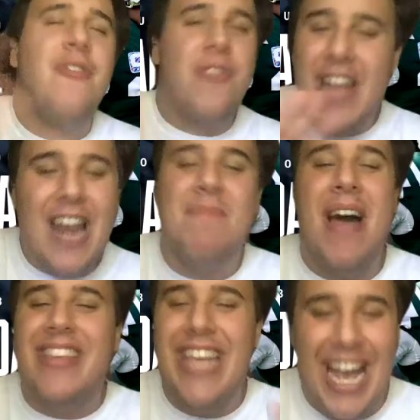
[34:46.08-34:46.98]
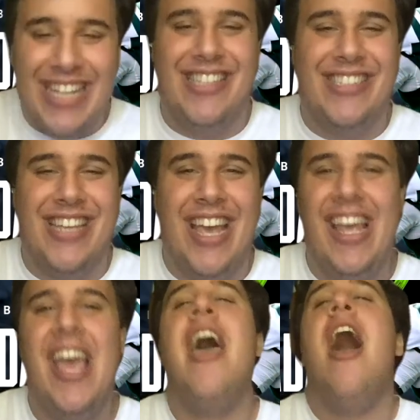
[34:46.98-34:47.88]
forget about the ecstasy
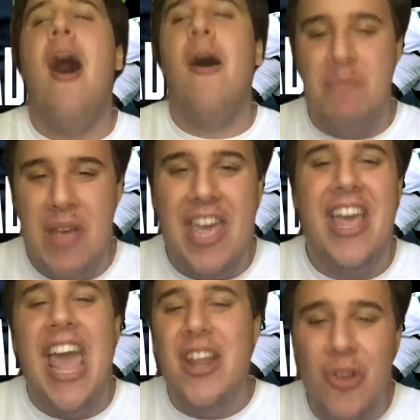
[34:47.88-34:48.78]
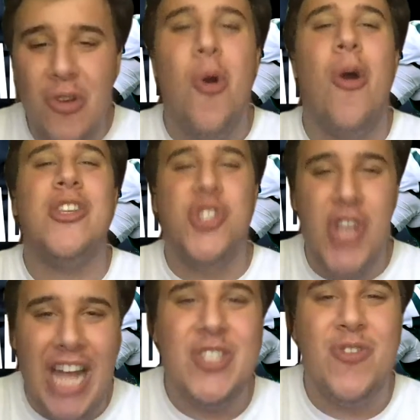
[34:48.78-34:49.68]
of being a New York
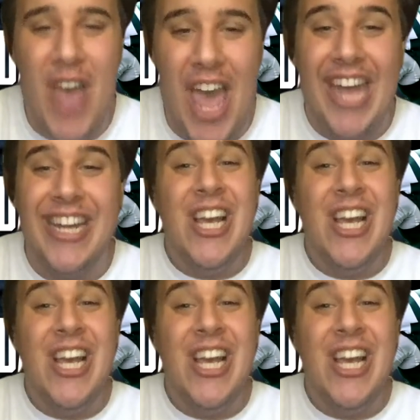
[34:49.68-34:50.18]
Jets fan.